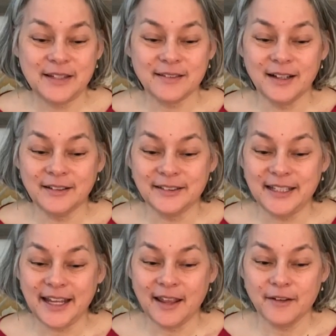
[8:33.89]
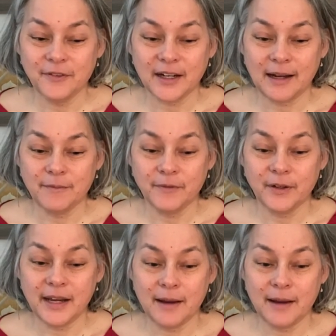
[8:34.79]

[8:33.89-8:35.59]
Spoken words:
snuggled together for comfort,